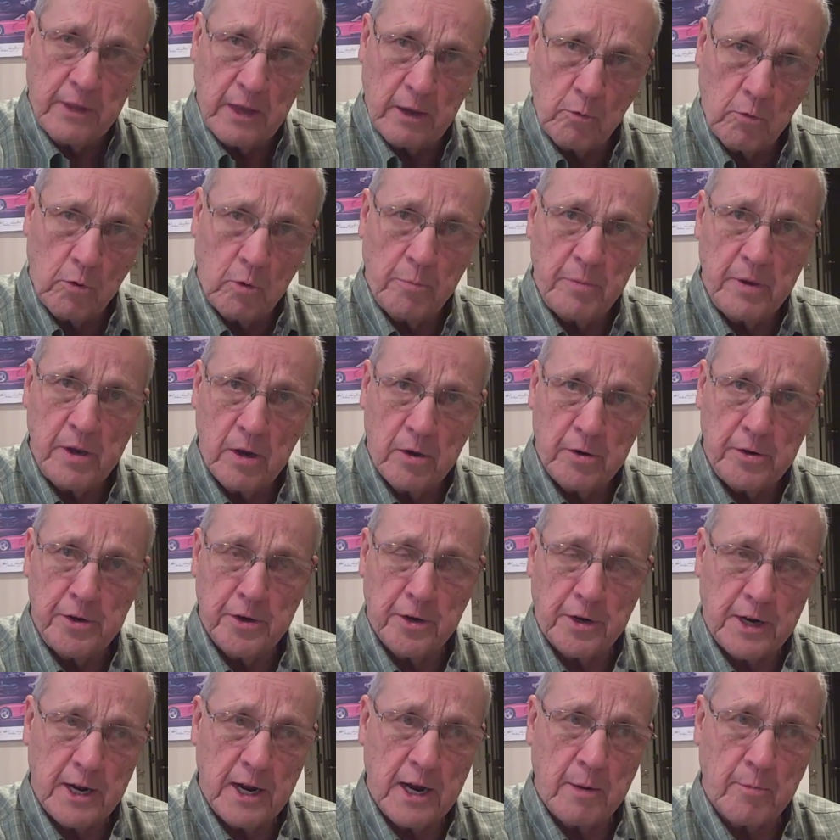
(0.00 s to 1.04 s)
They will be on
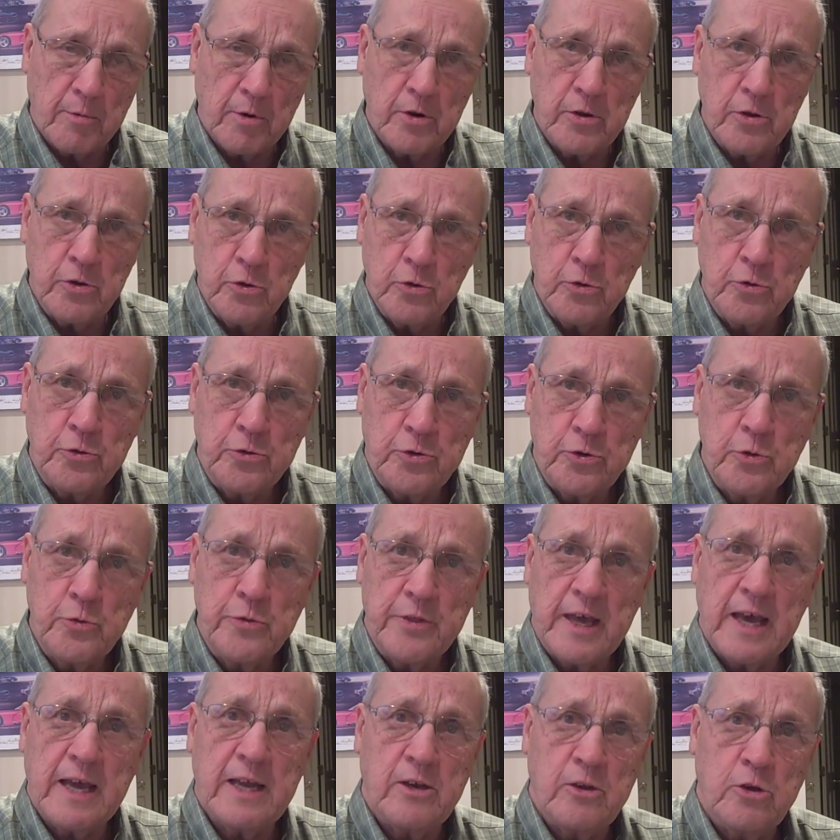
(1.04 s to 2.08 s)
your camera. You
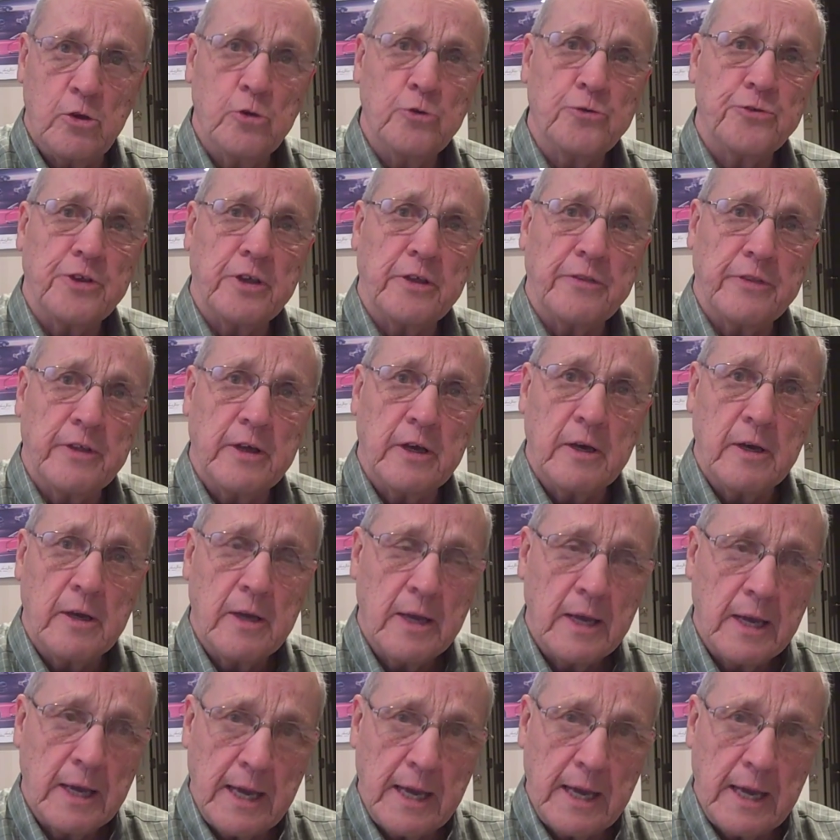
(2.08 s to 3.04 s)
do that using the